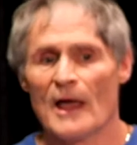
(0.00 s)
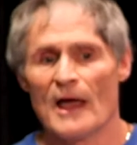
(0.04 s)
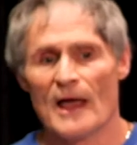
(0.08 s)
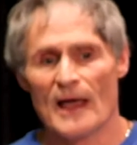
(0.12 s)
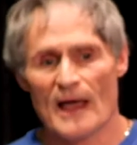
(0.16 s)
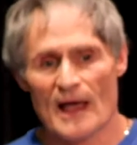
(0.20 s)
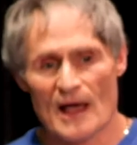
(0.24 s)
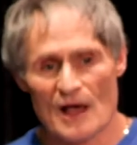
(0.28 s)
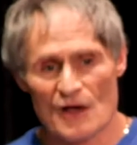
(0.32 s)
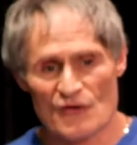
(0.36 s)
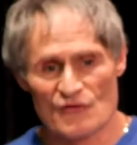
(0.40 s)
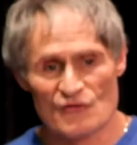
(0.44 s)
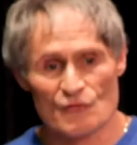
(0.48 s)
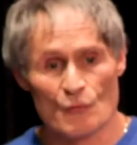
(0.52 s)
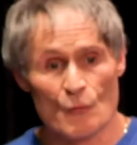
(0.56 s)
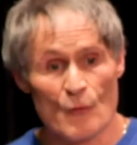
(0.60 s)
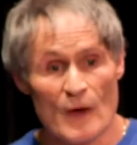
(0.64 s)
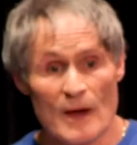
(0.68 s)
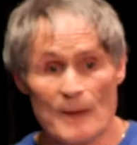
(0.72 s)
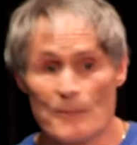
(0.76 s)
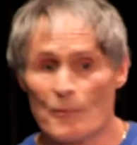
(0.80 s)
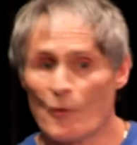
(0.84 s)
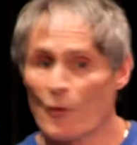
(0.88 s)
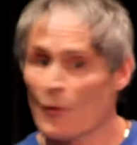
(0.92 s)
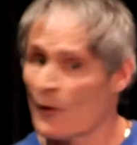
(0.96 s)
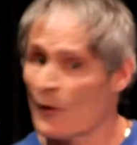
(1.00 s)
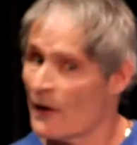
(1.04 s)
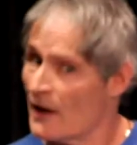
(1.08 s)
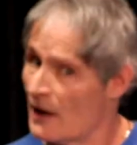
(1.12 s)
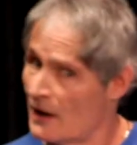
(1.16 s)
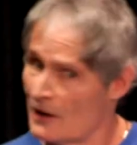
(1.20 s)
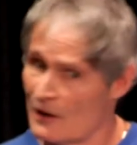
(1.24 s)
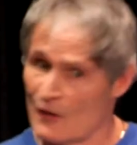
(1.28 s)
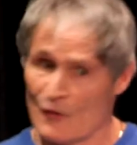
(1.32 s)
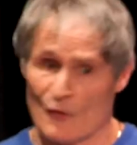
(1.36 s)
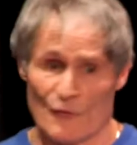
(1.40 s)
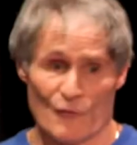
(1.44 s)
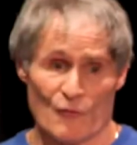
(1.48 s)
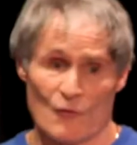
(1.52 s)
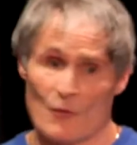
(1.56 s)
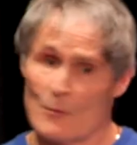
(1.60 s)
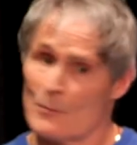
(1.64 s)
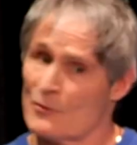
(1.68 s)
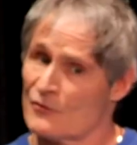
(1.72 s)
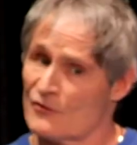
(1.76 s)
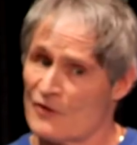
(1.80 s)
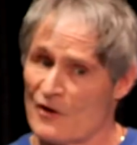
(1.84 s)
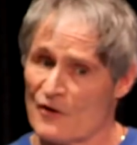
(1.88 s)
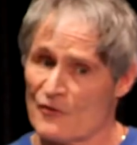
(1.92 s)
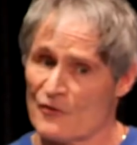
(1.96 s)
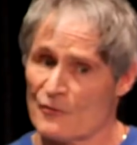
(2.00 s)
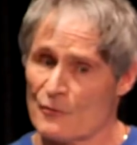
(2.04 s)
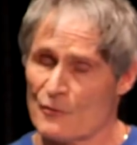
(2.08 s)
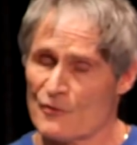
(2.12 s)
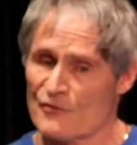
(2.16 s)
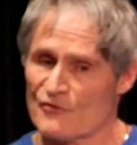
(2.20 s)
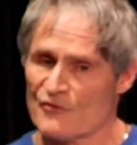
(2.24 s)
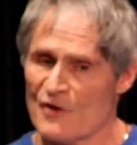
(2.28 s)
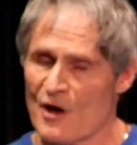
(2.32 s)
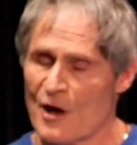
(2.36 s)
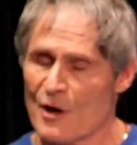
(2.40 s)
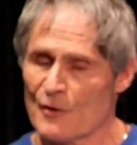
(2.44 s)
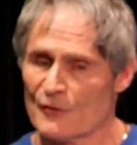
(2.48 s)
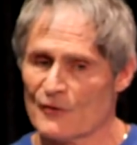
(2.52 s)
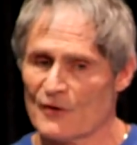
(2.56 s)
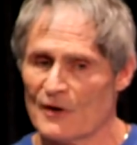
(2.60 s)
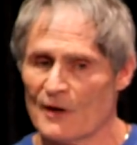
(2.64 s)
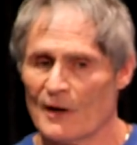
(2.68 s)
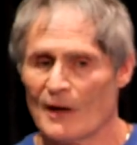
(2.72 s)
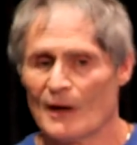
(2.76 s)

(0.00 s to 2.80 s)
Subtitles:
as rape or any other form of sexual assault,